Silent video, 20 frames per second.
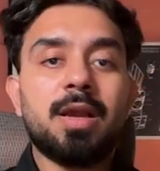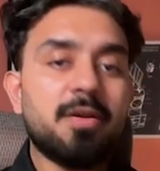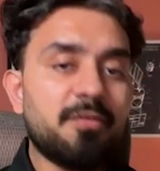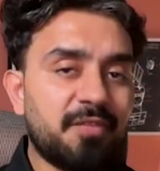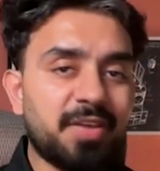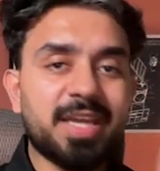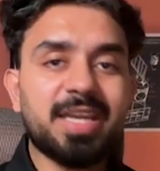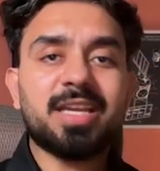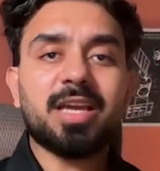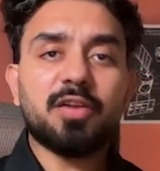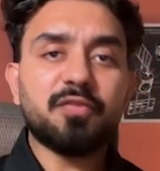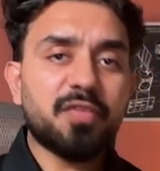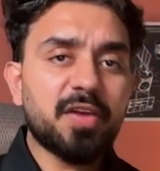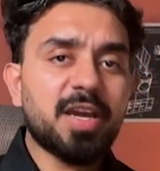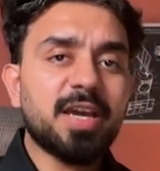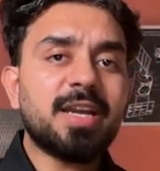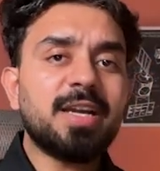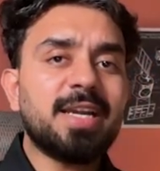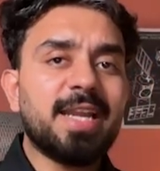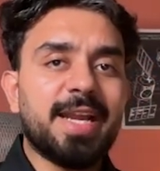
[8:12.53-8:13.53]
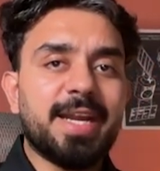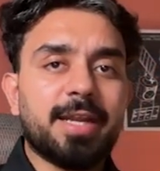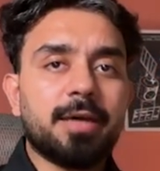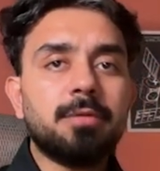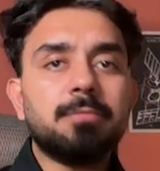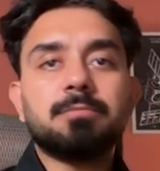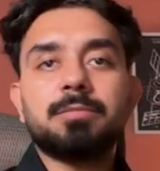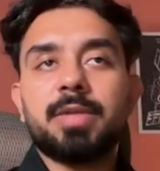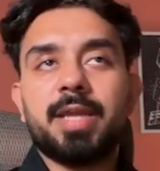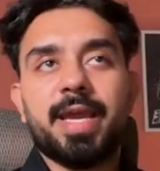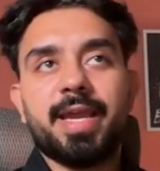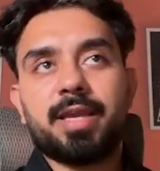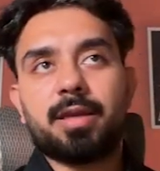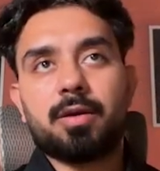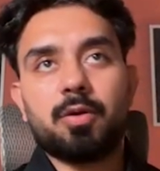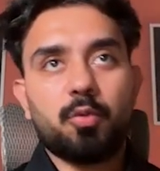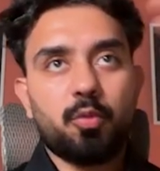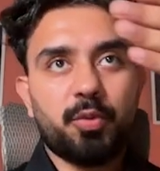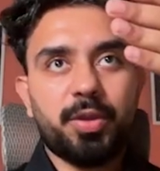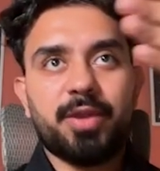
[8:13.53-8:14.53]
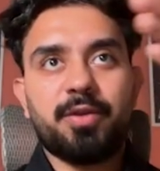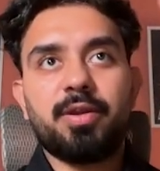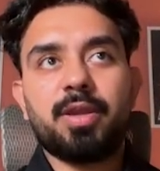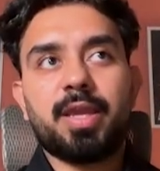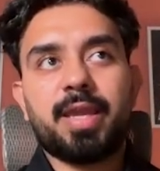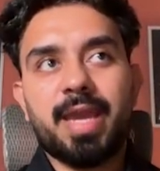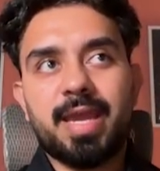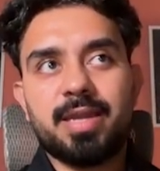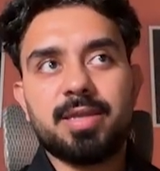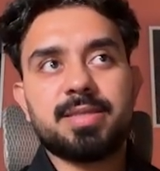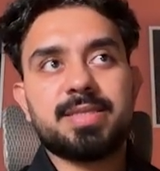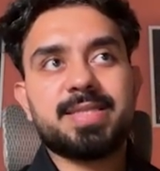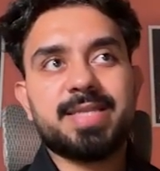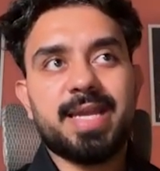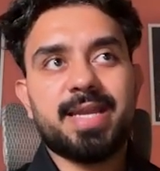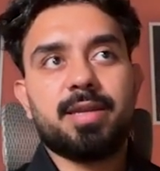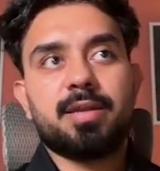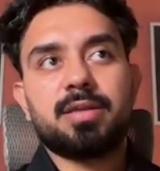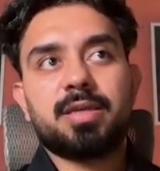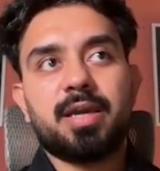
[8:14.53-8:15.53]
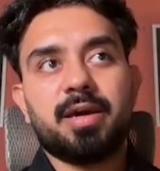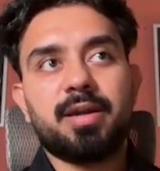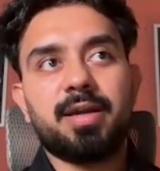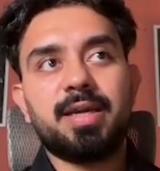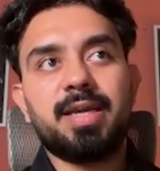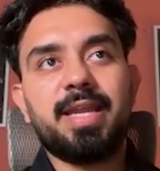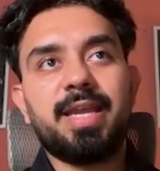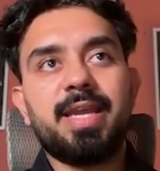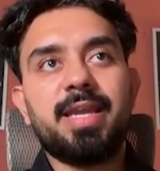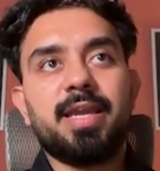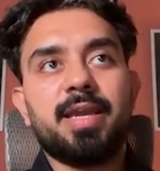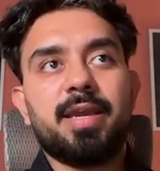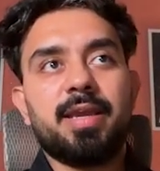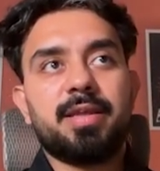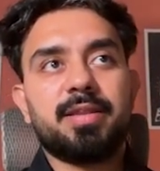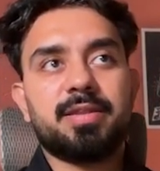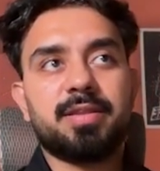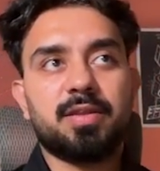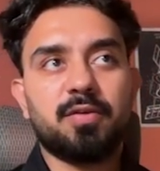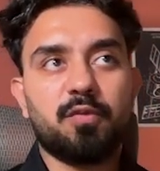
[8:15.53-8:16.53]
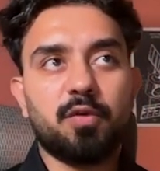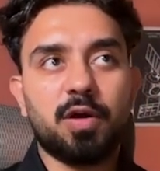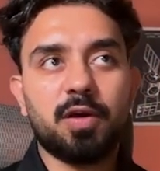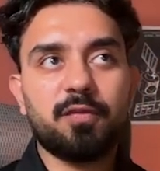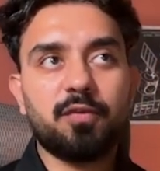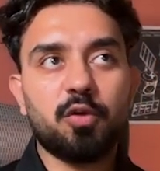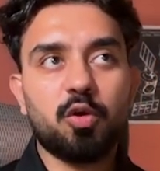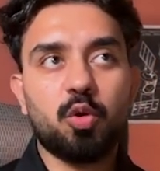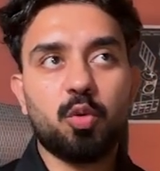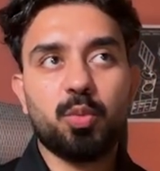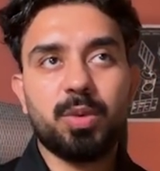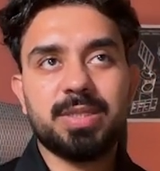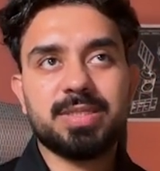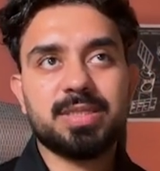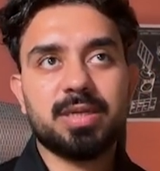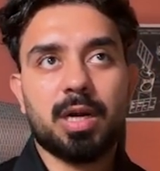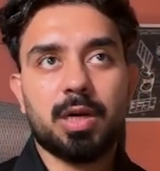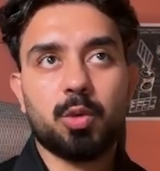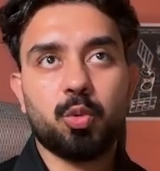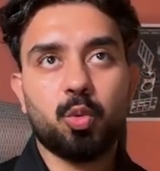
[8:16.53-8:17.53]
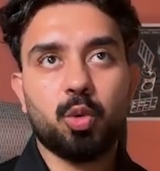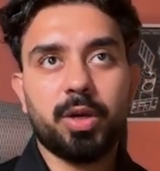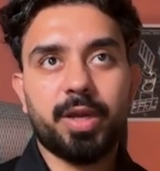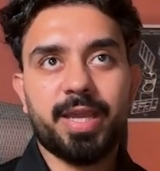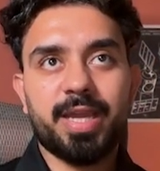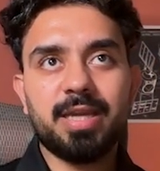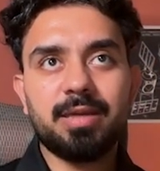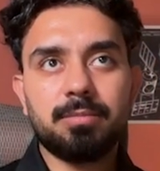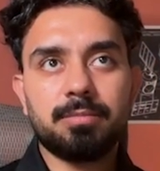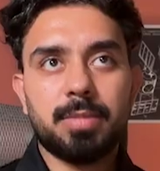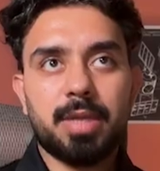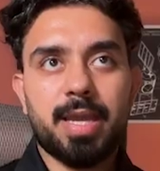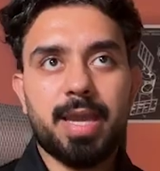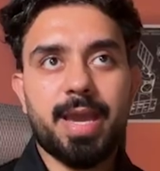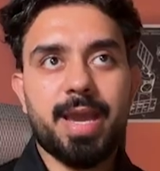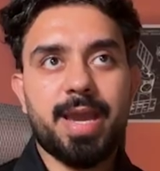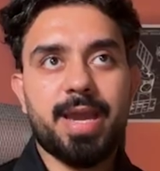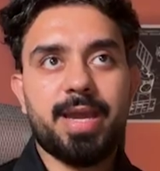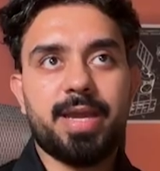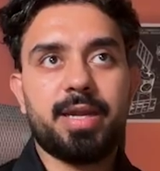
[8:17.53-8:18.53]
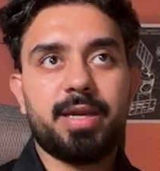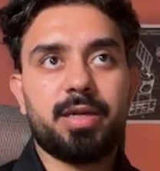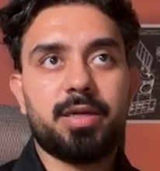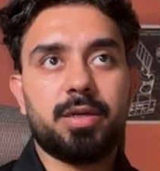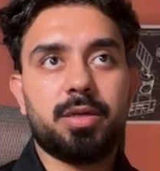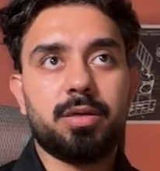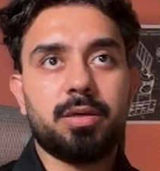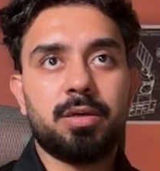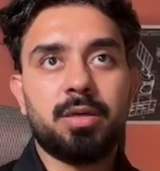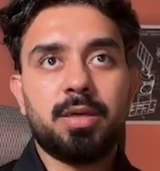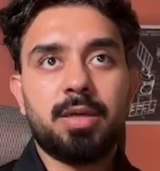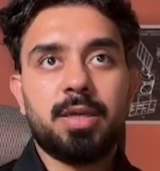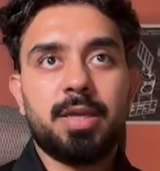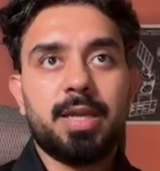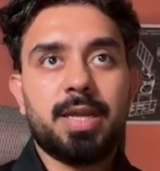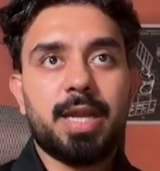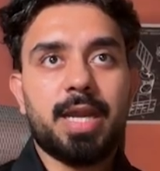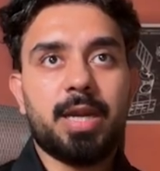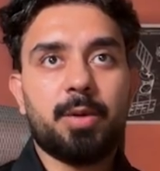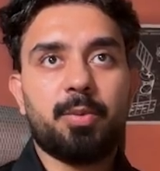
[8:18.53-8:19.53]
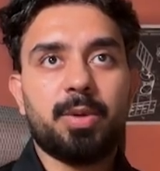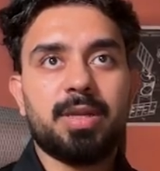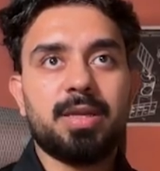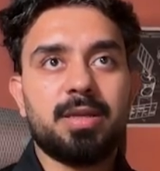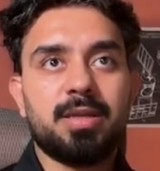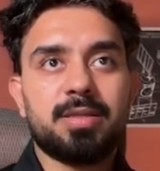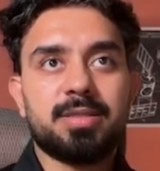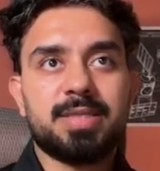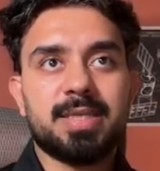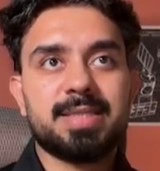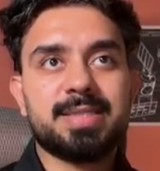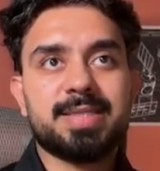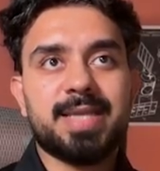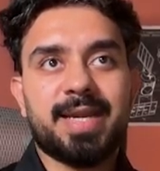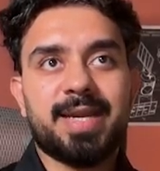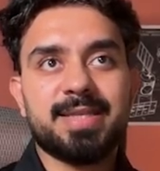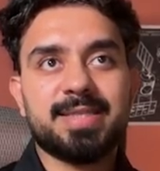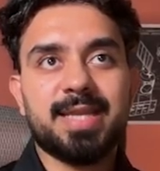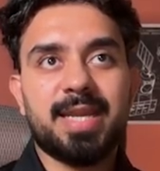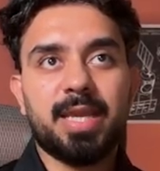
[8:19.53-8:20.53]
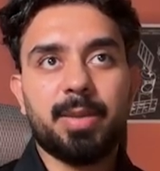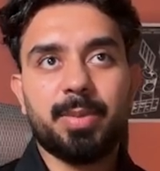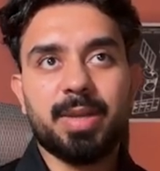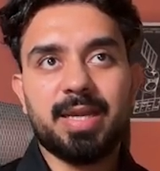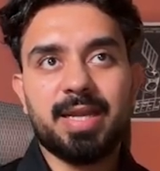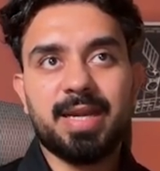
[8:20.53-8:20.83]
We can configure it later. Like we can send, currently the workflow will start working and it will just send us an email.